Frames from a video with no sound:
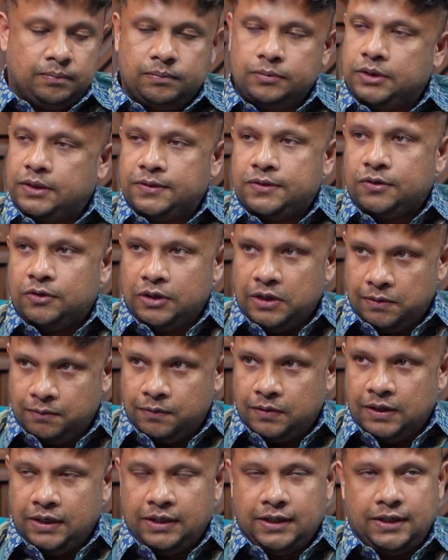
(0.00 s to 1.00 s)
just
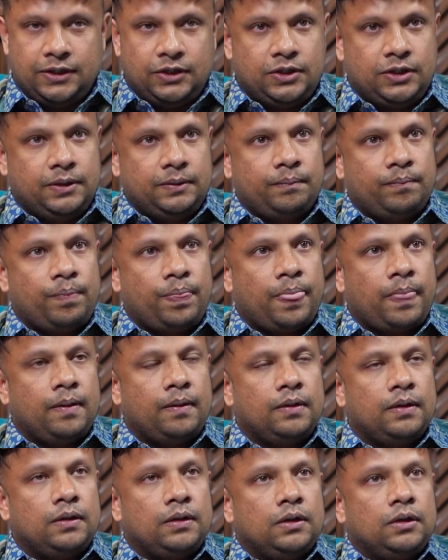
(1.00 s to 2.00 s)
renewable energy.
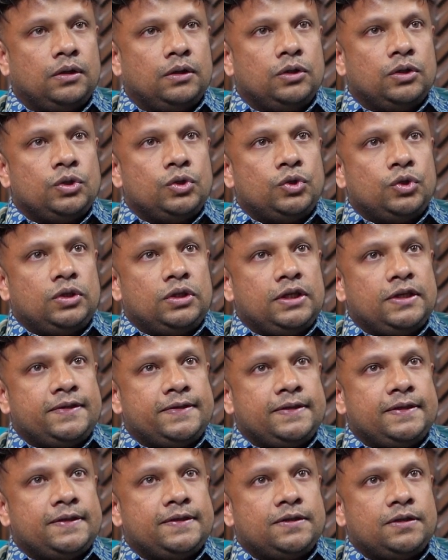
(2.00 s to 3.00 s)
So
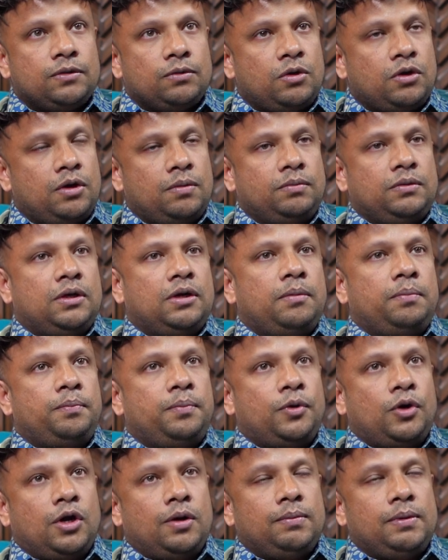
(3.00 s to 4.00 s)
this is one of the
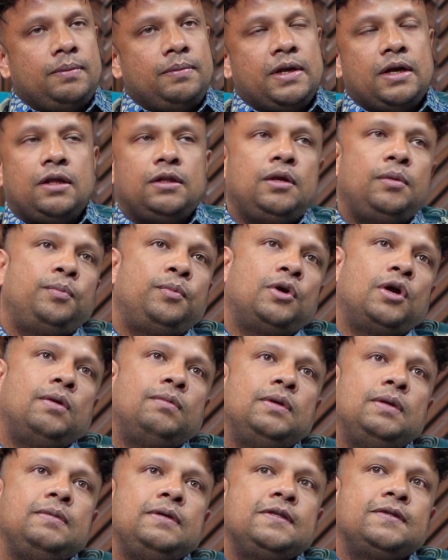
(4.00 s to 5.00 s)
problem. Another
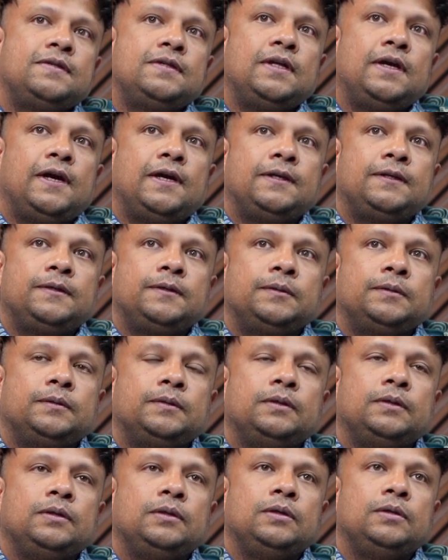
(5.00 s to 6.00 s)
problem is that
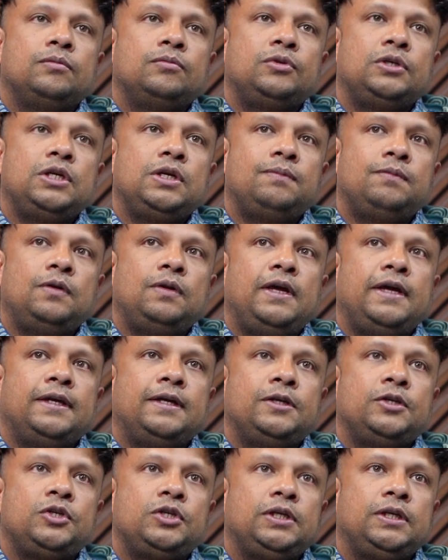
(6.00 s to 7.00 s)
in renewable
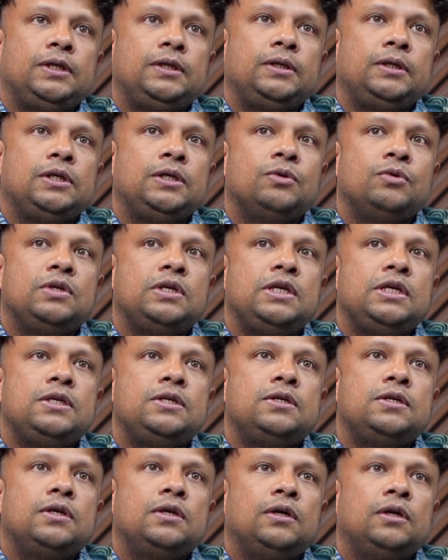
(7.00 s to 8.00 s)
energy, you
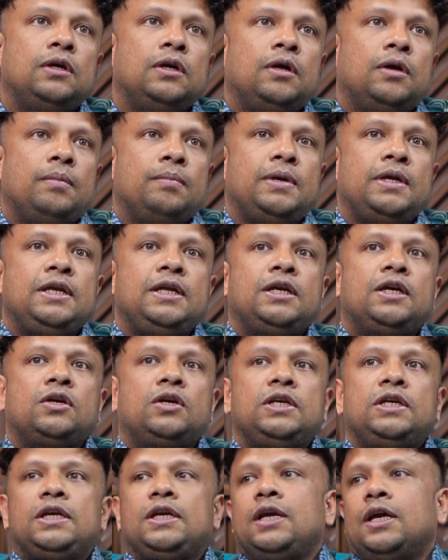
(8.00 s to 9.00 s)
need many
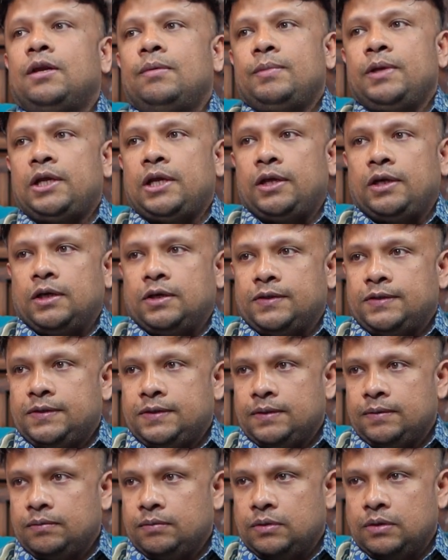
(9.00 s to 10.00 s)
critical
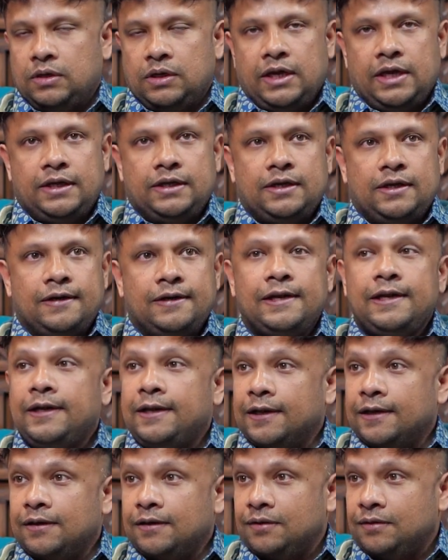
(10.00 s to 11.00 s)
minerals like
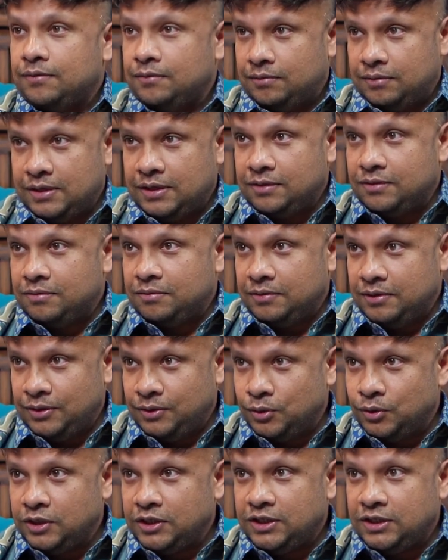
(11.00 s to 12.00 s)
nickel. That
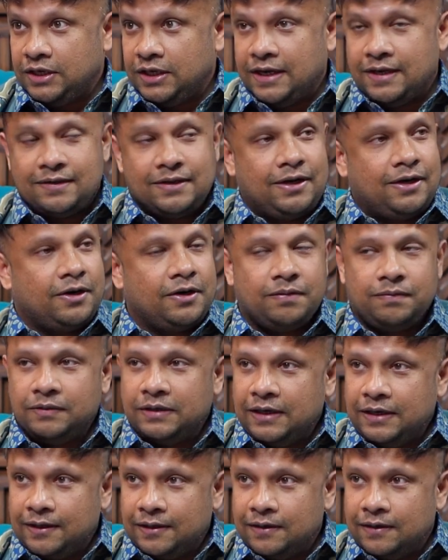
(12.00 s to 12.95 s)
Indonesia has a lot of nickel.